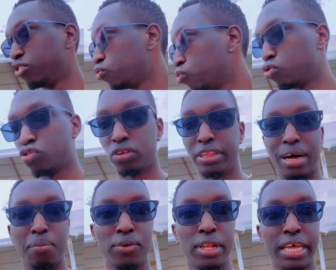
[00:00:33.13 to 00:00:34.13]
Isuzu
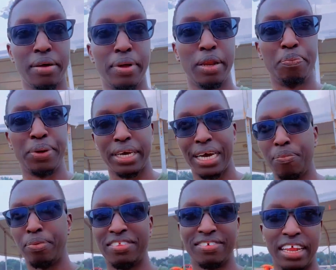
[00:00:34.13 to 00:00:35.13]
double cabin
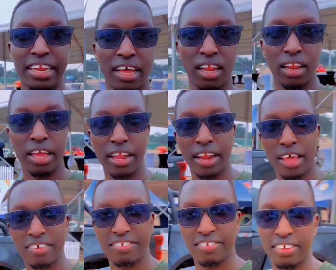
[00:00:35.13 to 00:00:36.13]
pickup. It's an
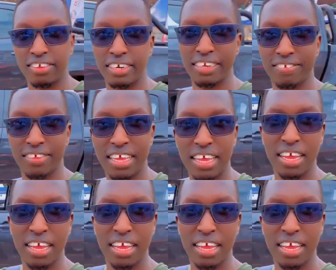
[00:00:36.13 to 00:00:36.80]
LLS series.